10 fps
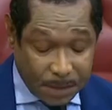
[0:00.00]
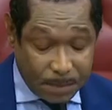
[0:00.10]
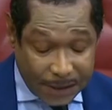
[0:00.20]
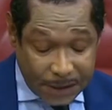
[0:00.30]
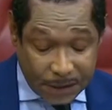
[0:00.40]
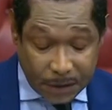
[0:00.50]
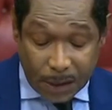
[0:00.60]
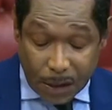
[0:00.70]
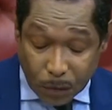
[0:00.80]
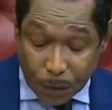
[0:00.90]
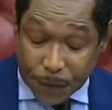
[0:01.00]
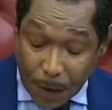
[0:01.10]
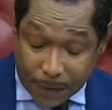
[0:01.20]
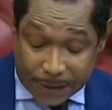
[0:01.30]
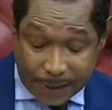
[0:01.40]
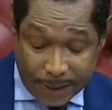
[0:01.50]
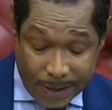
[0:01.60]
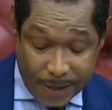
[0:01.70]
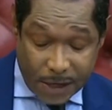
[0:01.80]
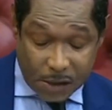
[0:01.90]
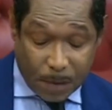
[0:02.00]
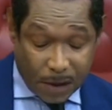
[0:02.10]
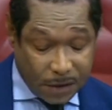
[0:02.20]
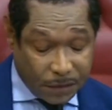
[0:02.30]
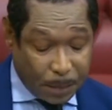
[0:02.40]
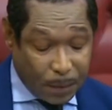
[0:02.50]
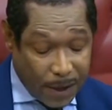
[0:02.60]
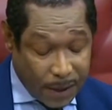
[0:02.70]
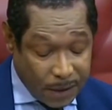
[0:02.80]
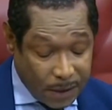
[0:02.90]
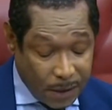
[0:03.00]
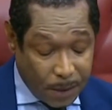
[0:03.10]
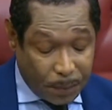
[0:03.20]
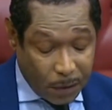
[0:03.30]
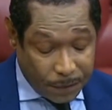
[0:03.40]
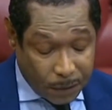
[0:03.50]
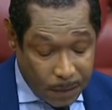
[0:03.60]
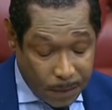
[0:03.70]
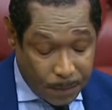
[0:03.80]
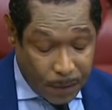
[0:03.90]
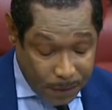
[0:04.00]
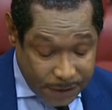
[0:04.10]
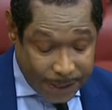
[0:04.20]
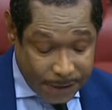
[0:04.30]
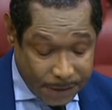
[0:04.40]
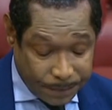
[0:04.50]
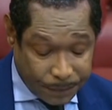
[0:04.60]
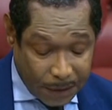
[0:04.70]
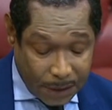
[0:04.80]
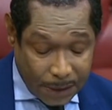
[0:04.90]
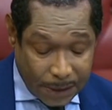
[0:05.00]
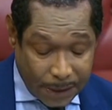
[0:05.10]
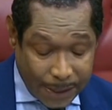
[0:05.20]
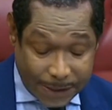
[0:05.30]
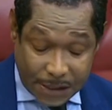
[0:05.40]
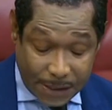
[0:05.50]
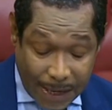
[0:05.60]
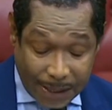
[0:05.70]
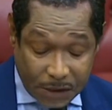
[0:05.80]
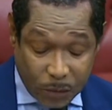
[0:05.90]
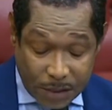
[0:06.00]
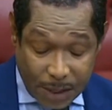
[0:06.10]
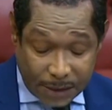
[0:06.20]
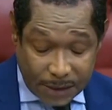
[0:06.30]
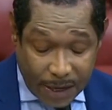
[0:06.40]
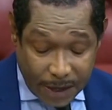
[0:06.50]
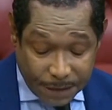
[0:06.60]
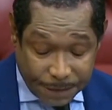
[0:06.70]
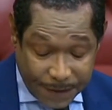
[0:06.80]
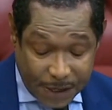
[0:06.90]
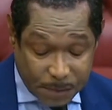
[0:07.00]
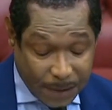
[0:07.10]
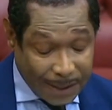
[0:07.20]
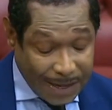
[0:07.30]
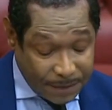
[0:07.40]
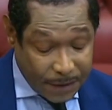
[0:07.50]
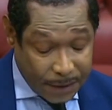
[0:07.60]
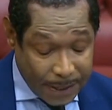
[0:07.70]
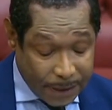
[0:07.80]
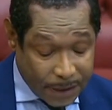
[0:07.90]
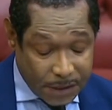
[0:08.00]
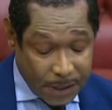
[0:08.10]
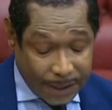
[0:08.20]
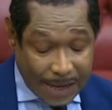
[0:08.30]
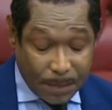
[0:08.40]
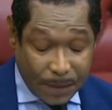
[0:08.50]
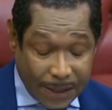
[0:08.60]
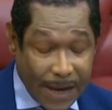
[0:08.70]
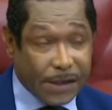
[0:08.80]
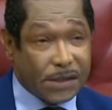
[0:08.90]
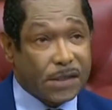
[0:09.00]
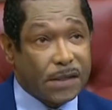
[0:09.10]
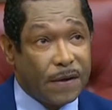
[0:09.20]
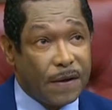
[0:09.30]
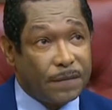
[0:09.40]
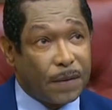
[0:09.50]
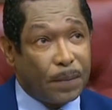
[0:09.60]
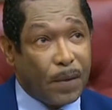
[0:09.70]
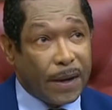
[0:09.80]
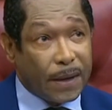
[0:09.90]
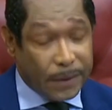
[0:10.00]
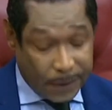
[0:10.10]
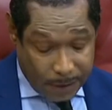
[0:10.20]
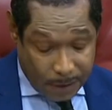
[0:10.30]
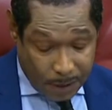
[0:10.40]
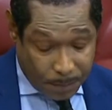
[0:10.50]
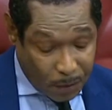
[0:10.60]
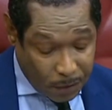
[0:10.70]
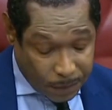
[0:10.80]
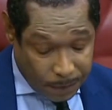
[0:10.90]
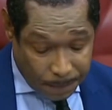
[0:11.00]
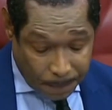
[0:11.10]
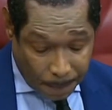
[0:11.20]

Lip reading: submitted to the local authority as part of the prior approval process? Is this likely to result in higher fees being levied concerning applications for prior approval?